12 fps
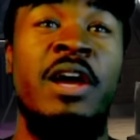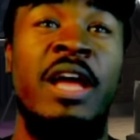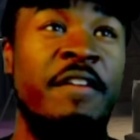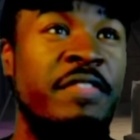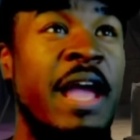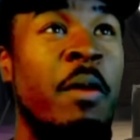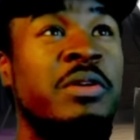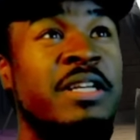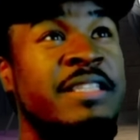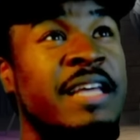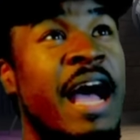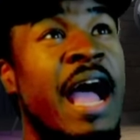If there was
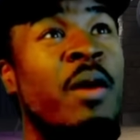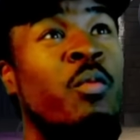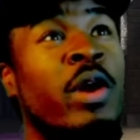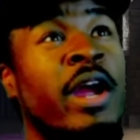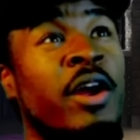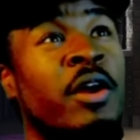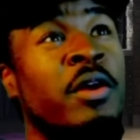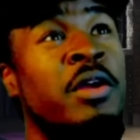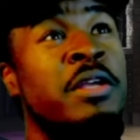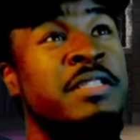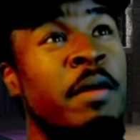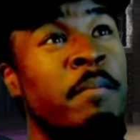a time where
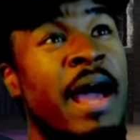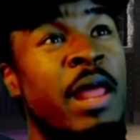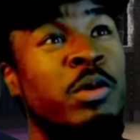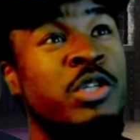somebody